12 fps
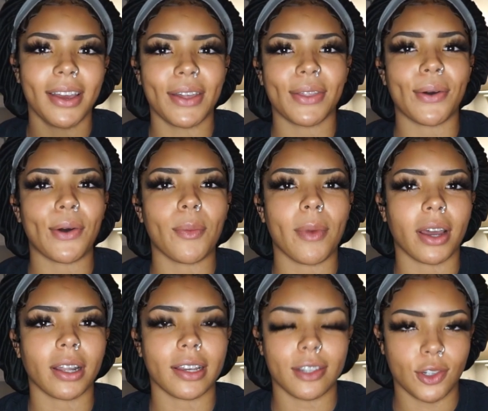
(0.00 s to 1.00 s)
the whole
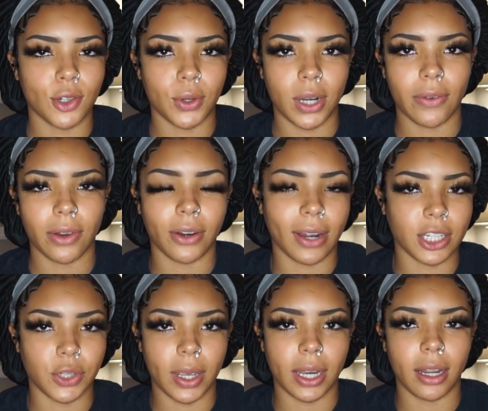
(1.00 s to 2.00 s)
modeling school, whatever,
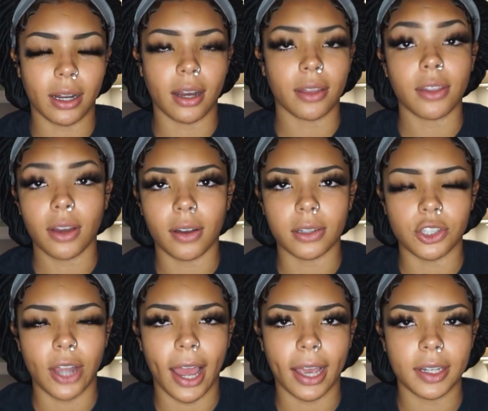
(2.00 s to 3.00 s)
graduated, got the
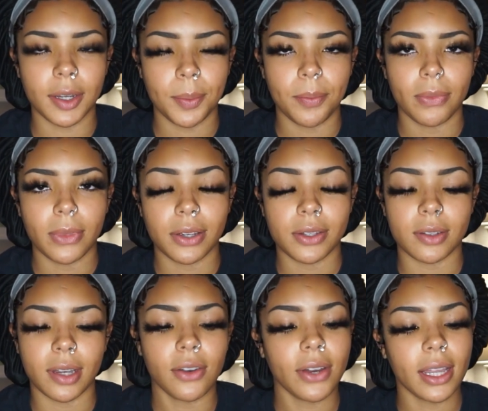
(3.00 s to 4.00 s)
contract. So I was
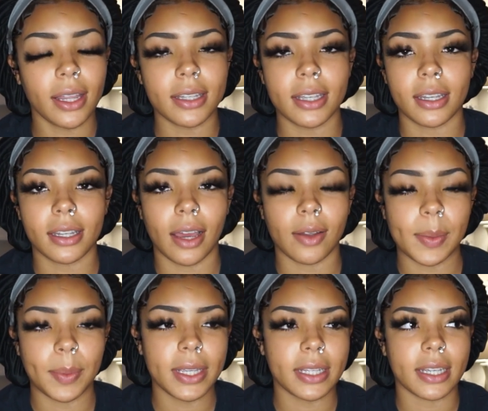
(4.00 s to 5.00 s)
like, okay, let's get down to
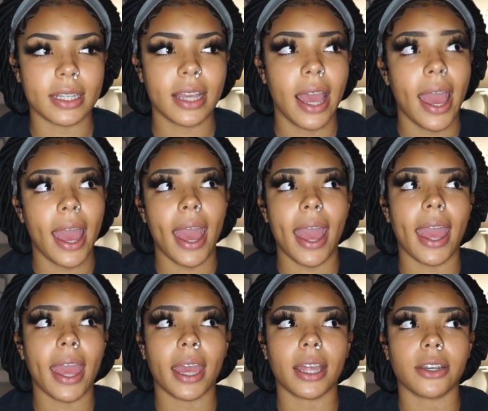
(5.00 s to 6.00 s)
business.
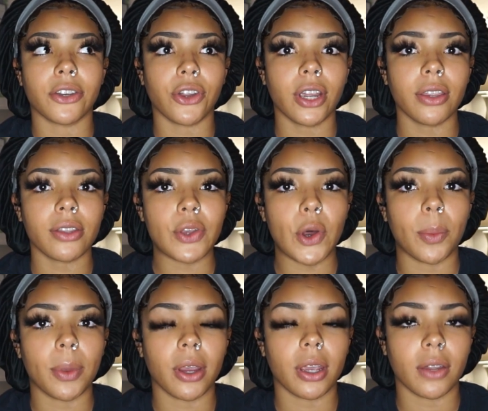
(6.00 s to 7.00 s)
And during this whole
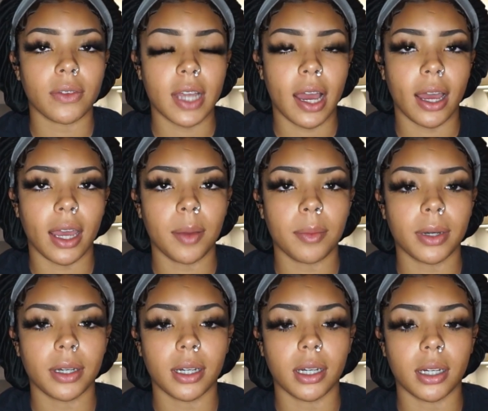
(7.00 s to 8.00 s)
period of time,
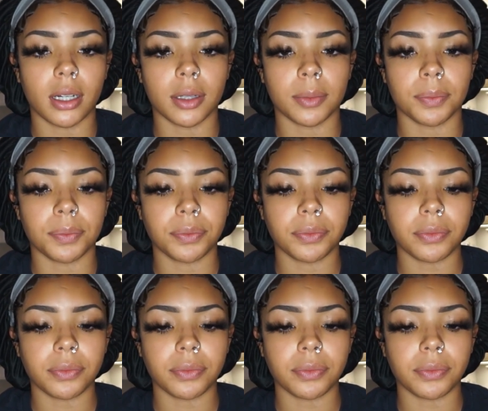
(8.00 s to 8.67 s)
um,